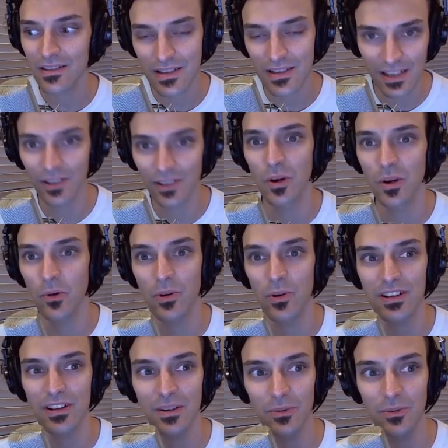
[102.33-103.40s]
still
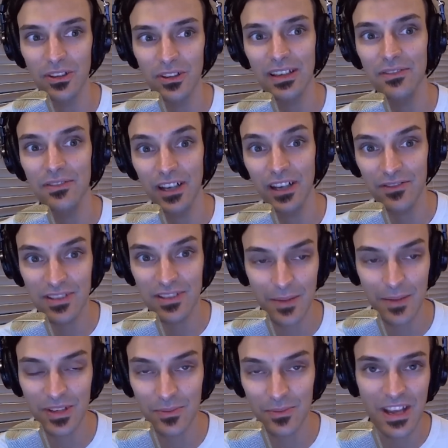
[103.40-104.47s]
reported a relief of
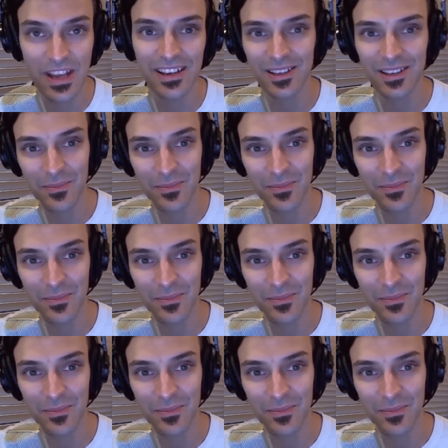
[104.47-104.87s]
symptoms